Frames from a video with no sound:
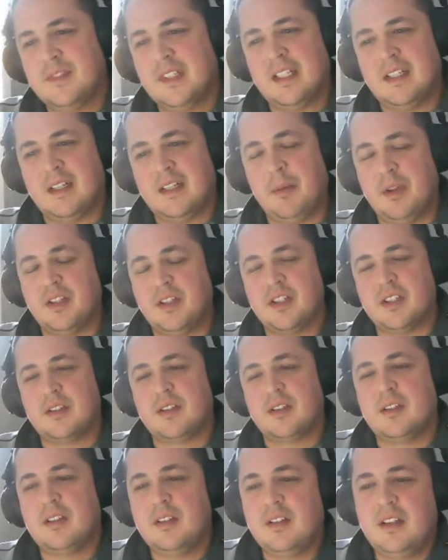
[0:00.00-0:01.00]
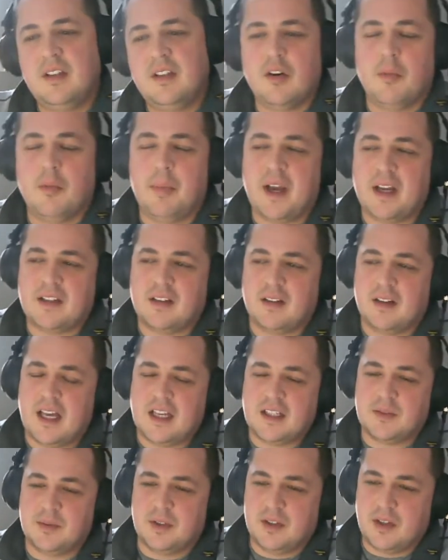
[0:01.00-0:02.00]
I mean, just going back to
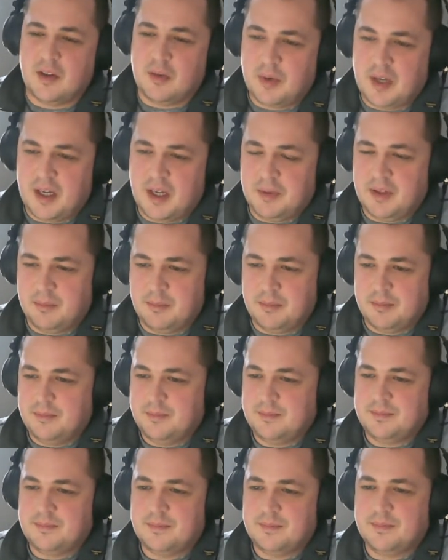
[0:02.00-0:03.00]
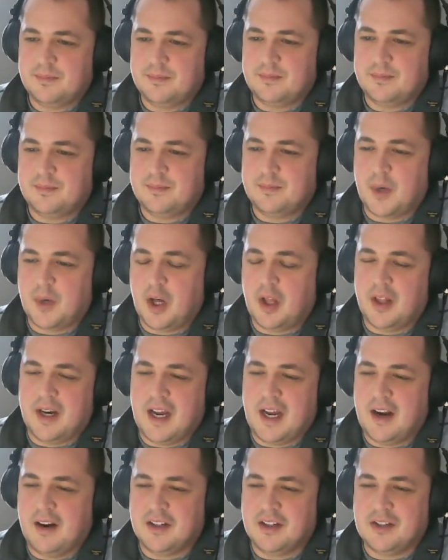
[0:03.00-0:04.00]
last week, though, I mean,
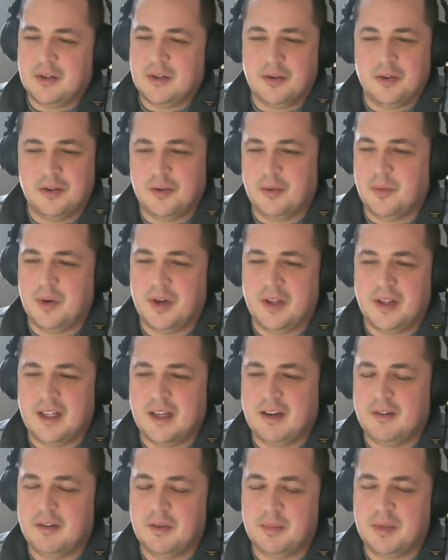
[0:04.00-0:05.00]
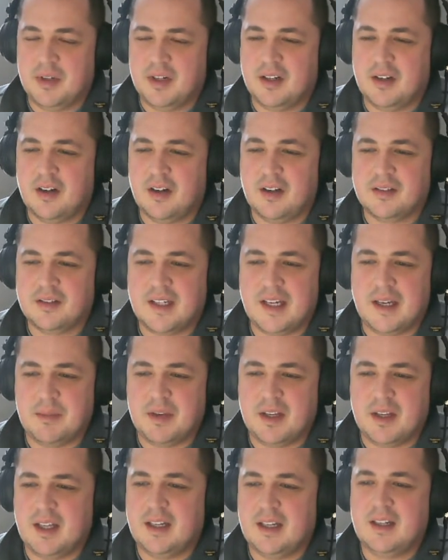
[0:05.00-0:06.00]
Molinari 200-1, that would have been an
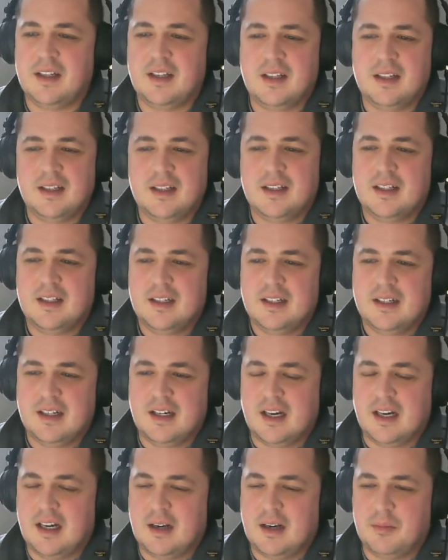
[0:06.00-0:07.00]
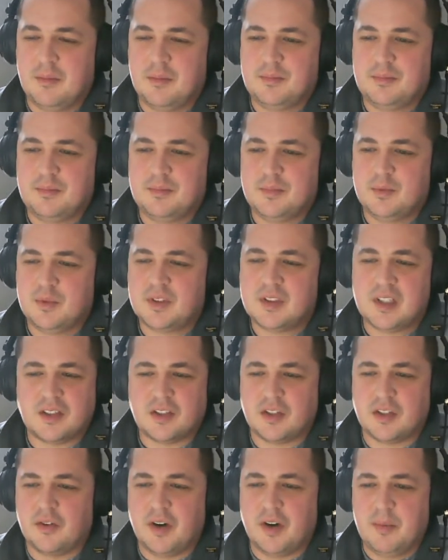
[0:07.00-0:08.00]
all-time hit. It was
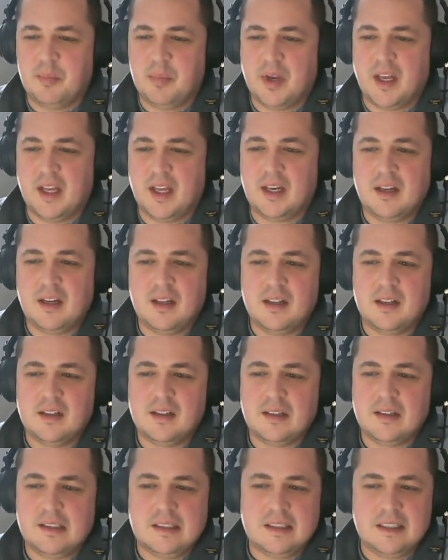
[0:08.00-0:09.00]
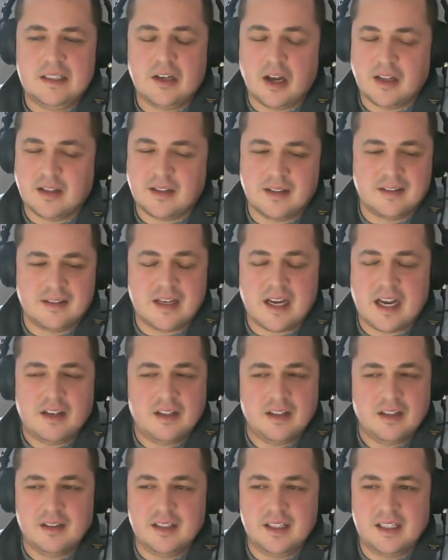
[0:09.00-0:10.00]
such a great bet. He got to
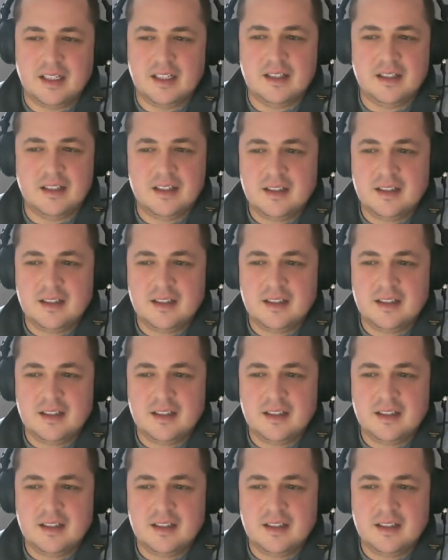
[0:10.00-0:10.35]
tied the lead.